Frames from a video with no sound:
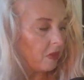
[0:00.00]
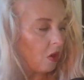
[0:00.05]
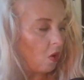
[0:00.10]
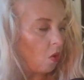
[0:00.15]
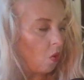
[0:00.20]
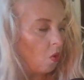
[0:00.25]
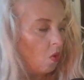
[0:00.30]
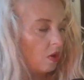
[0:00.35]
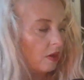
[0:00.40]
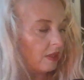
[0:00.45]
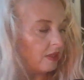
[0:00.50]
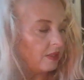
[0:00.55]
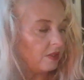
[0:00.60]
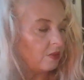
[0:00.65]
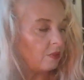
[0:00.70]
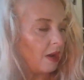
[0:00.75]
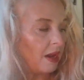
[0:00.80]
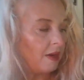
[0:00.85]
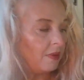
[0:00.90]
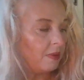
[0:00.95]
Or it's
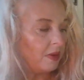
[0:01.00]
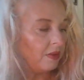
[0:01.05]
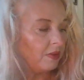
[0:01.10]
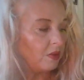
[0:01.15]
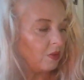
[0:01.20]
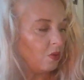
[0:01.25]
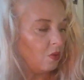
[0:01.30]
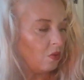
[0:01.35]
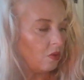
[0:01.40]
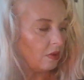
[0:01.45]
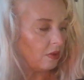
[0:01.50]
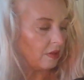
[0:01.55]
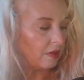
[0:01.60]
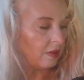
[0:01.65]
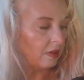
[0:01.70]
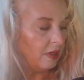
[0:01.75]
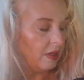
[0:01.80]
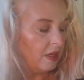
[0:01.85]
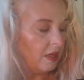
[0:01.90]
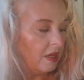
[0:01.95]
right around the
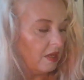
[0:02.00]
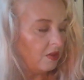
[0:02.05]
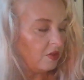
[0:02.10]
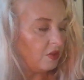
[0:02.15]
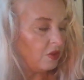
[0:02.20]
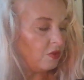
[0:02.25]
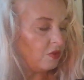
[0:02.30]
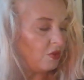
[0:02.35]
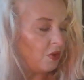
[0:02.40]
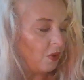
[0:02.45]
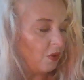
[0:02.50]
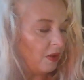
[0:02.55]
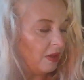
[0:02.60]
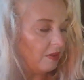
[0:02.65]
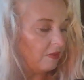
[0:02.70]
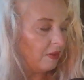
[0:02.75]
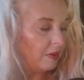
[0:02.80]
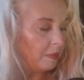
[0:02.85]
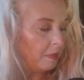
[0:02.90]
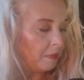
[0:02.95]
corner. So don't
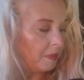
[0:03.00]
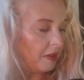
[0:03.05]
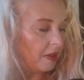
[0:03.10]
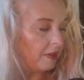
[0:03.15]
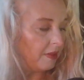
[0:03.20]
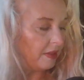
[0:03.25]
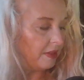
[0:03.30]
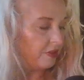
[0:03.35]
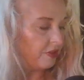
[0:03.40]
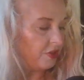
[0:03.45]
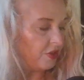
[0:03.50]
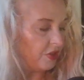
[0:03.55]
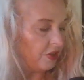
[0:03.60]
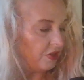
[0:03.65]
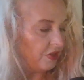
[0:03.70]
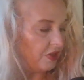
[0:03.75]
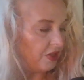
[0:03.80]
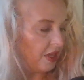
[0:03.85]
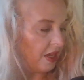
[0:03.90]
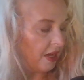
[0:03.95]
give up on this
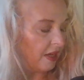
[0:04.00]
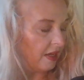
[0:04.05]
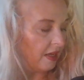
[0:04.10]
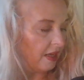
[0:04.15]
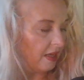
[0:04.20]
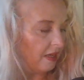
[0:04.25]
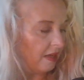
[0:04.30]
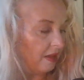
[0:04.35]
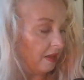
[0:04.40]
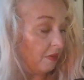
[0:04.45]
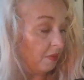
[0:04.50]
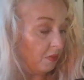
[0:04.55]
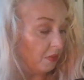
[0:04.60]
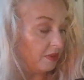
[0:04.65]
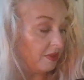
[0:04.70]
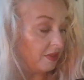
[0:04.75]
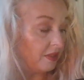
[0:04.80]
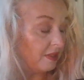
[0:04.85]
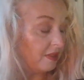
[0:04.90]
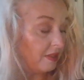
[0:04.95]
just yet.
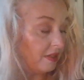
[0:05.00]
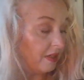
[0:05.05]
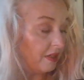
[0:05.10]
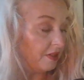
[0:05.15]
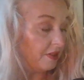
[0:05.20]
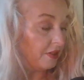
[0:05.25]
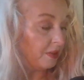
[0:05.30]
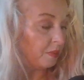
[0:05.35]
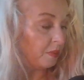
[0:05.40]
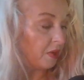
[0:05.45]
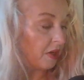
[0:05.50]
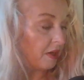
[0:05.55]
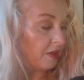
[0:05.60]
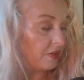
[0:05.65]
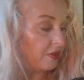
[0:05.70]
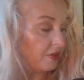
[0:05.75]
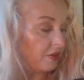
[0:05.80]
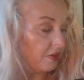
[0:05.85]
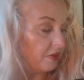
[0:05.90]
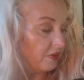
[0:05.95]
It's going to
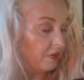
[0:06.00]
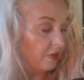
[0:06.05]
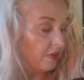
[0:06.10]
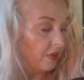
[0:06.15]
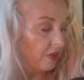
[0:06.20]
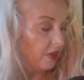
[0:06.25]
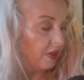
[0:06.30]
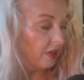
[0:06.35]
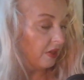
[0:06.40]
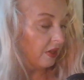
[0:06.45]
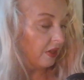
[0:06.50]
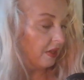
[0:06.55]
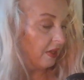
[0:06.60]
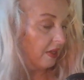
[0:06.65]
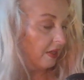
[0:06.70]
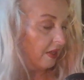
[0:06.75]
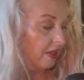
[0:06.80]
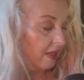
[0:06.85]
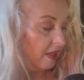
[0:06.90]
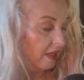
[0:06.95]
surprise you.
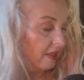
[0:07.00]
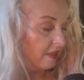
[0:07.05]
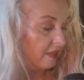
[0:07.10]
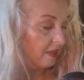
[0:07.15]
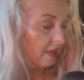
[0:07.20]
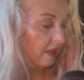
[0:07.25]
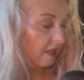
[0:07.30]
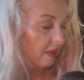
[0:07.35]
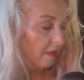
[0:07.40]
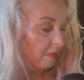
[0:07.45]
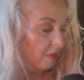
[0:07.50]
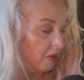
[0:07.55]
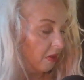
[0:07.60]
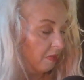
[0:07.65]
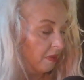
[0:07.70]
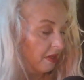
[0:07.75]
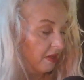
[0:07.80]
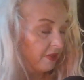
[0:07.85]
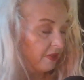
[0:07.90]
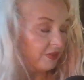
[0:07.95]
It's like the
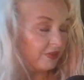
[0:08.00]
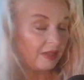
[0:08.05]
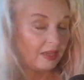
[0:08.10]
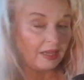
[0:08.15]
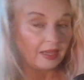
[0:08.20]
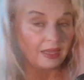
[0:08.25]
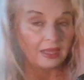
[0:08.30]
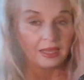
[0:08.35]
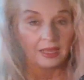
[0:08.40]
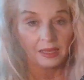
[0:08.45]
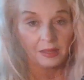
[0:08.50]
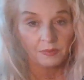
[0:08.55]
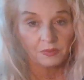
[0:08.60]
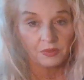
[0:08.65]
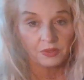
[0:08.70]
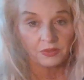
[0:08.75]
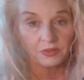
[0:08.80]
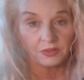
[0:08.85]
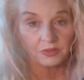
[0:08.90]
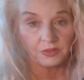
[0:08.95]
moment you say, I'm
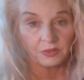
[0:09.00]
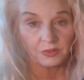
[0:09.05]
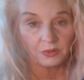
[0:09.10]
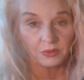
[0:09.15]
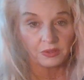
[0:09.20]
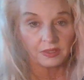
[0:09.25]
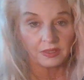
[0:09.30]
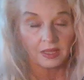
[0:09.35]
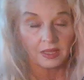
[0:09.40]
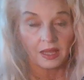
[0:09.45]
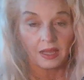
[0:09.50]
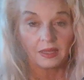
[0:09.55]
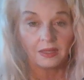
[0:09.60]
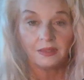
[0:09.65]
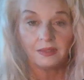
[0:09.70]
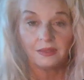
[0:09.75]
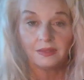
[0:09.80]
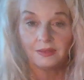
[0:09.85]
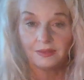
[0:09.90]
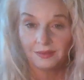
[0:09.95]
closing the door to that.
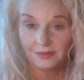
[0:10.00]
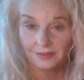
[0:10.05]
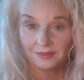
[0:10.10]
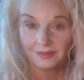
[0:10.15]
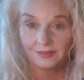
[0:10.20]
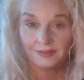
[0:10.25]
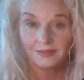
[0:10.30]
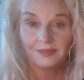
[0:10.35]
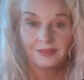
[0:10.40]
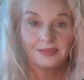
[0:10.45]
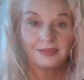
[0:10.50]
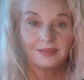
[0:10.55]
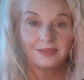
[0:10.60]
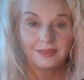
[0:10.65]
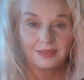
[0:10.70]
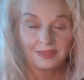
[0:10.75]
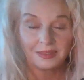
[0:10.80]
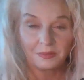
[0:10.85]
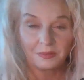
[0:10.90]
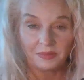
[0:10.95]

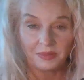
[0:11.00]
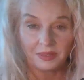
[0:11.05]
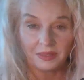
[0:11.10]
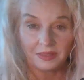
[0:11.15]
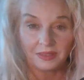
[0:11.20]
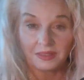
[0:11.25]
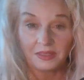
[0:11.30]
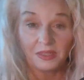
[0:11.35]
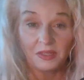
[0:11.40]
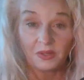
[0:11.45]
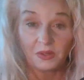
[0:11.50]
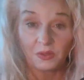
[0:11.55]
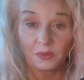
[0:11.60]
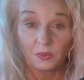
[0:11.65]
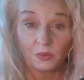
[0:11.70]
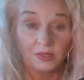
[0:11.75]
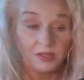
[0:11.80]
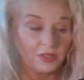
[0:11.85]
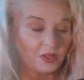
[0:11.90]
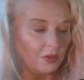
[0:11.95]
Something, the
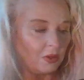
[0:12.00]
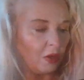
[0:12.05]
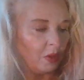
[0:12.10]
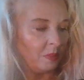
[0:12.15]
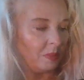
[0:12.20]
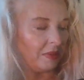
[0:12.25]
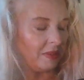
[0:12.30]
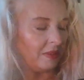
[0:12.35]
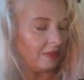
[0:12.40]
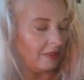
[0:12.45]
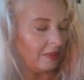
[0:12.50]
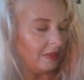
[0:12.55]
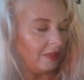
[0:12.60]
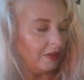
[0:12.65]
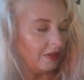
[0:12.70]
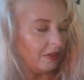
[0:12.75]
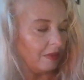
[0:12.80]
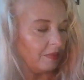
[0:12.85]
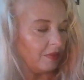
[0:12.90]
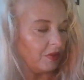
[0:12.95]
window opens and
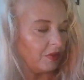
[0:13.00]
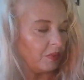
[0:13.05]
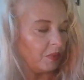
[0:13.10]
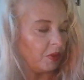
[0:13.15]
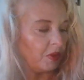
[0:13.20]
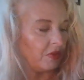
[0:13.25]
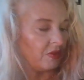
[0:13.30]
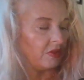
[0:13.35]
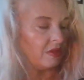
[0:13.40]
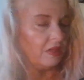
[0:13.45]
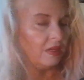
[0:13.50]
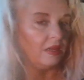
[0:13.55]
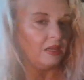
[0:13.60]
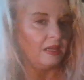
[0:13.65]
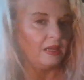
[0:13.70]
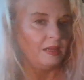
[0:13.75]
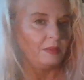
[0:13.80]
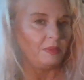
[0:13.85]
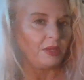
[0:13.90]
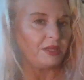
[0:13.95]
here comes this person.
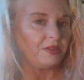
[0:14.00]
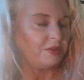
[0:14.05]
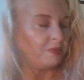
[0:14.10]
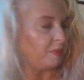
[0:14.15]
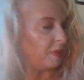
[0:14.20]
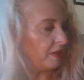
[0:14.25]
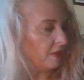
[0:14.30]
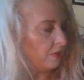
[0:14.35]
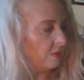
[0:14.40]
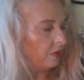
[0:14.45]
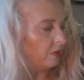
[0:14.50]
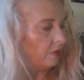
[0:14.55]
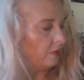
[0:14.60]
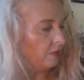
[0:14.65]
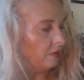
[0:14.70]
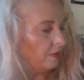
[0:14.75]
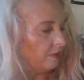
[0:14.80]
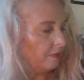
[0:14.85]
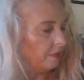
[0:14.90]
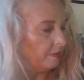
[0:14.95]
Page of Pentacles.